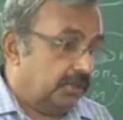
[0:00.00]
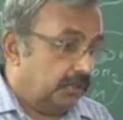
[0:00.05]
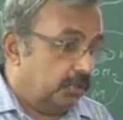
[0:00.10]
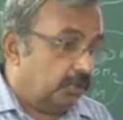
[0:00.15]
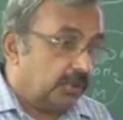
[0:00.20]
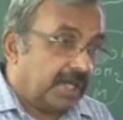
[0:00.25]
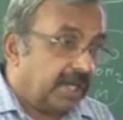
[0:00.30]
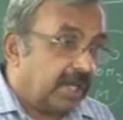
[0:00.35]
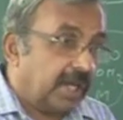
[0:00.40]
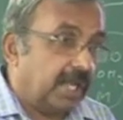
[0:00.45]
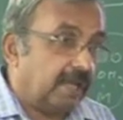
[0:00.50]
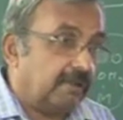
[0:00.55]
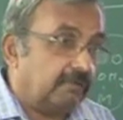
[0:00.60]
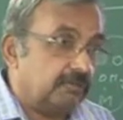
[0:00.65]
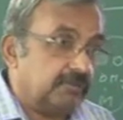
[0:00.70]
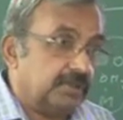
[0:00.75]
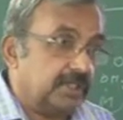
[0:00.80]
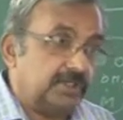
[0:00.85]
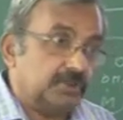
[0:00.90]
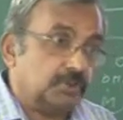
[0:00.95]
You can
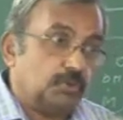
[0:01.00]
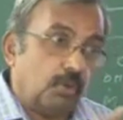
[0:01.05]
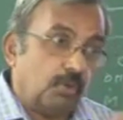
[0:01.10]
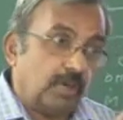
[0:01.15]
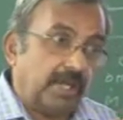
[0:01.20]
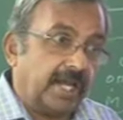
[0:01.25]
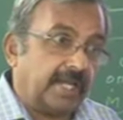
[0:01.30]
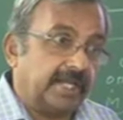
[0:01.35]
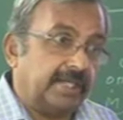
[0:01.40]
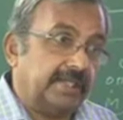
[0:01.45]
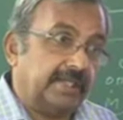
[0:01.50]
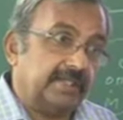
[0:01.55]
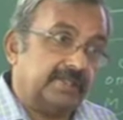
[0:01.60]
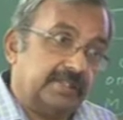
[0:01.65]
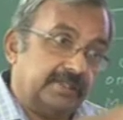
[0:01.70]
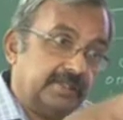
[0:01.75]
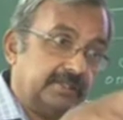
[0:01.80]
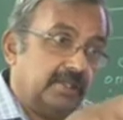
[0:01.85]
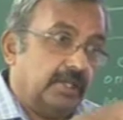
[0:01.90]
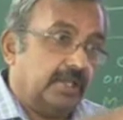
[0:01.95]
have, there is no guarantee
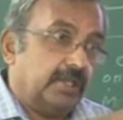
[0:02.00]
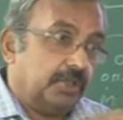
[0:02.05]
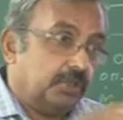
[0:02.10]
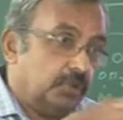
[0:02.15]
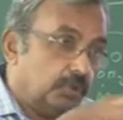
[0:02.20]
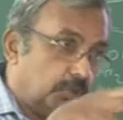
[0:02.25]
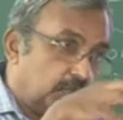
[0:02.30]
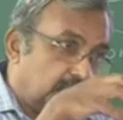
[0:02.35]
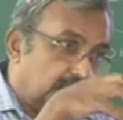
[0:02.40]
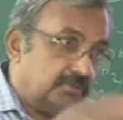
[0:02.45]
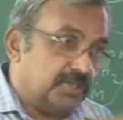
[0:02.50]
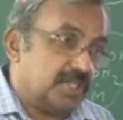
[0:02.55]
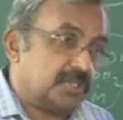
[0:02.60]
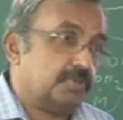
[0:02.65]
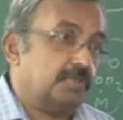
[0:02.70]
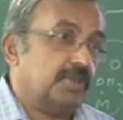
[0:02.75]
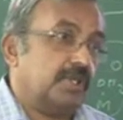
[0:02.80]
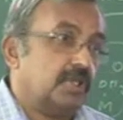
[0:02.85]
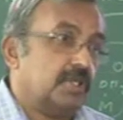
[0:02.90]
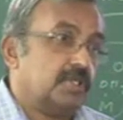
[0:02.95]
that you,
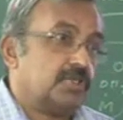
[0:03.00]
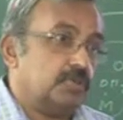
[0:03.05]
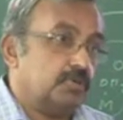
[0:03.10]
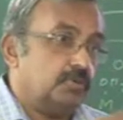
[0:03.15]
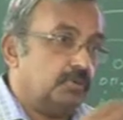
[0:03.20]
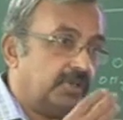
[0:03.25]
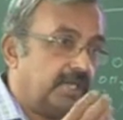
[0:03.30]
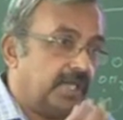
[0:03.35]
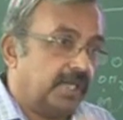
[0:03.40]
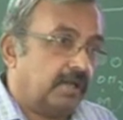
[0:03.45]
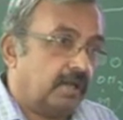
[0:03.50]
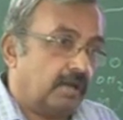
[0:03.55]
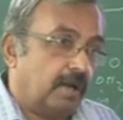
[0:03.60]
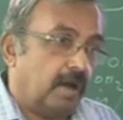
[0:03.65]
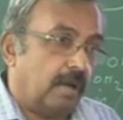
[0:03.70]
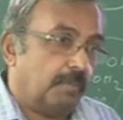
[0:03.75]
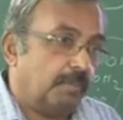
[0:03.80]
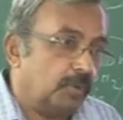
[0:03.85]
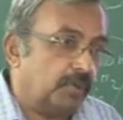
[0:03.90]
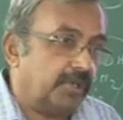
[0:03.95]
just because you take
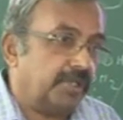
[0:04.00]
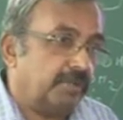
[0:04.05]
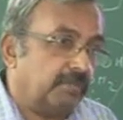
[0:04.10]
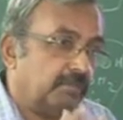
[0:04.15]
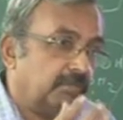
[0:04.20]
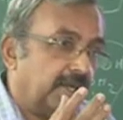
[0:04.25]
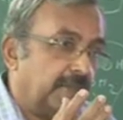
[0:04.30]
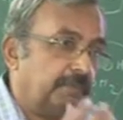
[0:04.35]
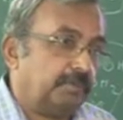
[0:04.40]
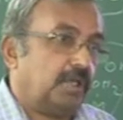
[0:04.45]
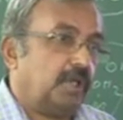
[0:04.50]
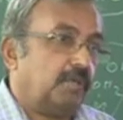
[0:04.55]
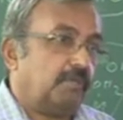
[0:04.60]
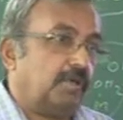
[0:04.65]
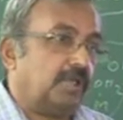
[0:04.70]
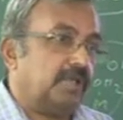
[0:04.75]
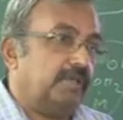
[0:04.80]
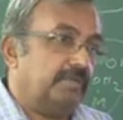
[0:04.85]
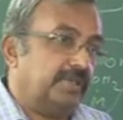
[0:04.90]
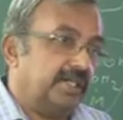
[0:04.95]
ammonium
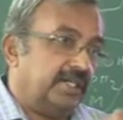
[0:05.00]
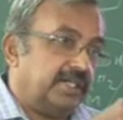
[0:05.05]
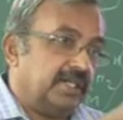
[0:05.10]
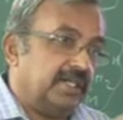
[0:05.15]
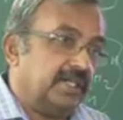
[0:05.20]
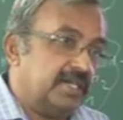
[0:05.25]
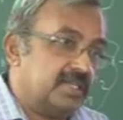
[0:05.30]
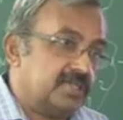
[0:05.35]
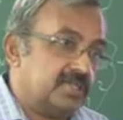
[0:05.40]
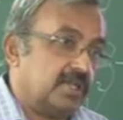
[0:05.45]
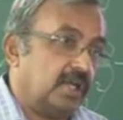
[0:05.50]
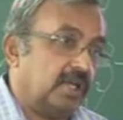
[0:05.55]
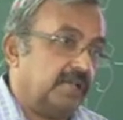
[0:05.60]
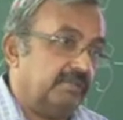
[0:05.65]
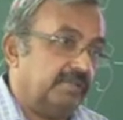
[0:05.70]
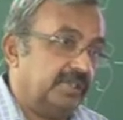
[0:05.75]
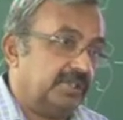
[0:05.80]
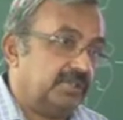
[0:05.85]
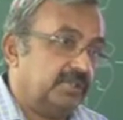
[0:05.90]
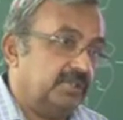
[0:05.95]
heptamolybdate and
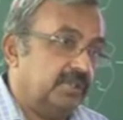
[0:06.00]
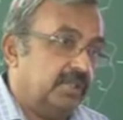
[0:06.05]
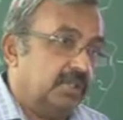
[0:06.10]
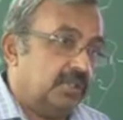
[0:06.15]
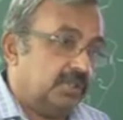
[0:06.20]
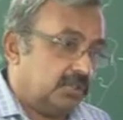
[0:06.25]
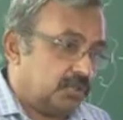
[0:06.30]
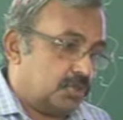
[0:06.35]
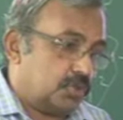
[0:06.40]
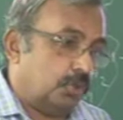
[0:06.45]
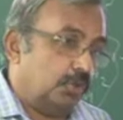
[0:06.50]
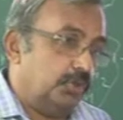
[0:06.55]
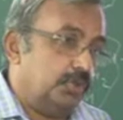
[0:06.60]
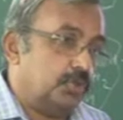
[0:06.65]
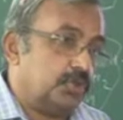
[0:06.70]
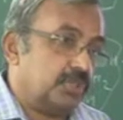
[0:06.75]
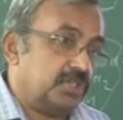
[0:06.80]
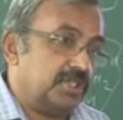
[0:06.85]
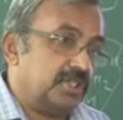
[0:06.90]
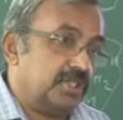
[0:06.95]
dissolve it, the
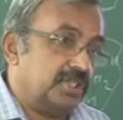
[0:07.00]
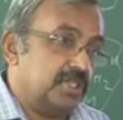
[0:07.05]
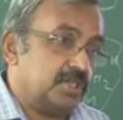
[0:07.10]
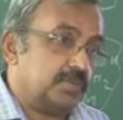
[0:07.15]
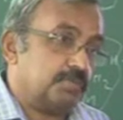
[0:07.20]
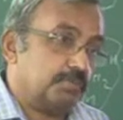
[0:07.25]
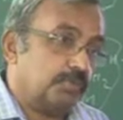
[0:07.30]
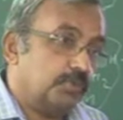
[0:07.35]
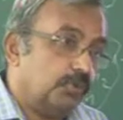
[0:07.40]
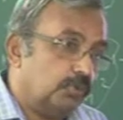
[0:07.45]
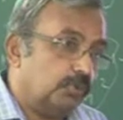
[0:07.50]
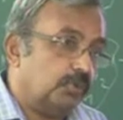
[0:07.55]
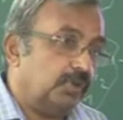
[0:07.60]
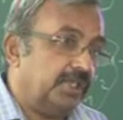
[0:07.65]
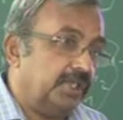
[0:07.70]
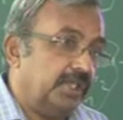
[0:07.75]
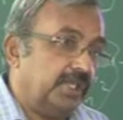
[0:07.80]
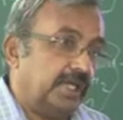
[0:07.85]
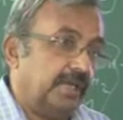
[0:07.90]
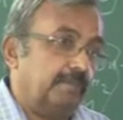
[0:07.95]
solution is
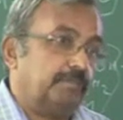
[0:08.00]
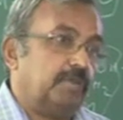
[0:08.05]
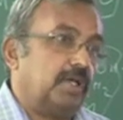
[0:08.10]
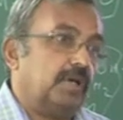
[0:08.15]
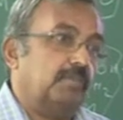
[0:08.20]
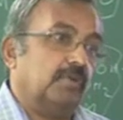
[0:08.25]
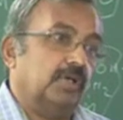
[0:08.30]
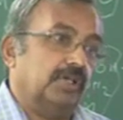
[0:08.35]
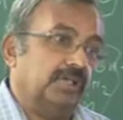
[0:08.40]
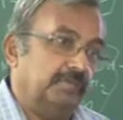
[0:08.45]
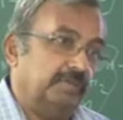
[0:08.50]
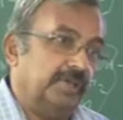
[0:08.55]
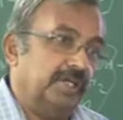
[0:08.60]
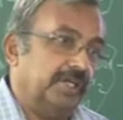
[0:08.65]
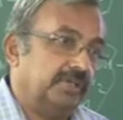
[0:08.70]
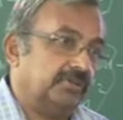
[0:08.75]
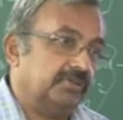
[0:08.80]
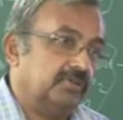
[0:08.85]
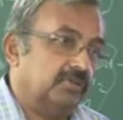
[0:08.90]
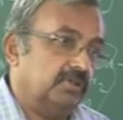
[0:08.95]
purely
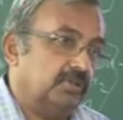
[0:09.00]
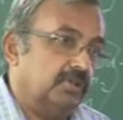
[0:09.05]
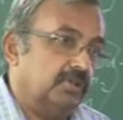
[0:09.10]
heptamolybdate.